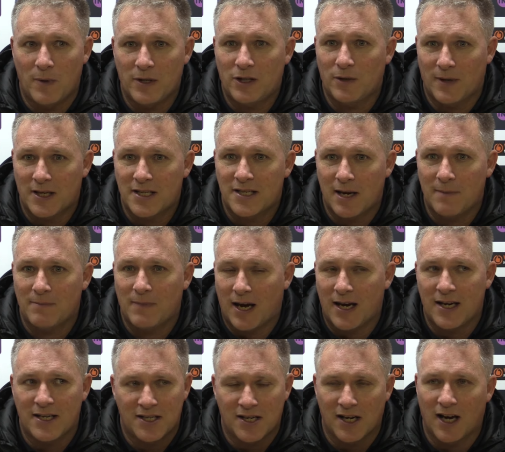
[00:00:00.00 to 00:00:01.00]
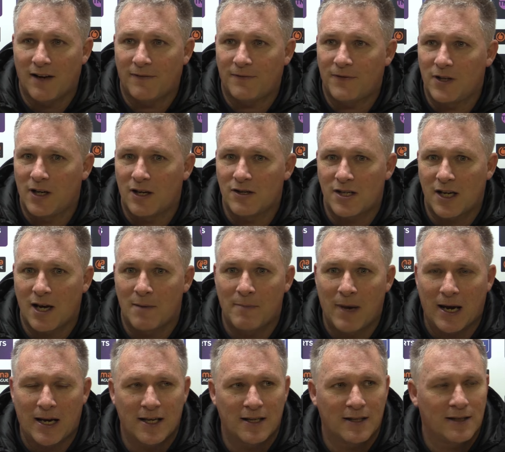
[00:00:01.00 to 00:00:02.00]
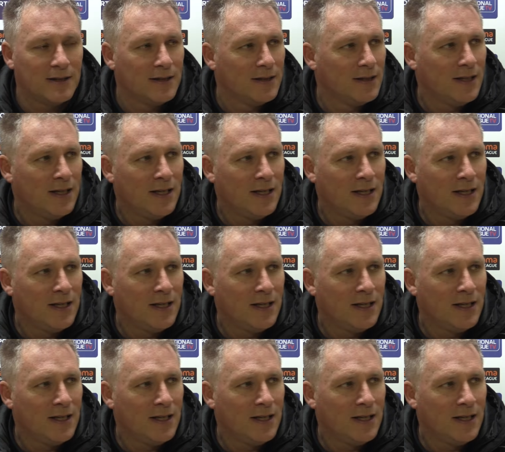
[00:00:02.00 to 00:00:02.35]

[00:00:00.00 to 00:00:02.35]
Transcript: We do accept that. It's tough, you know, to come back in.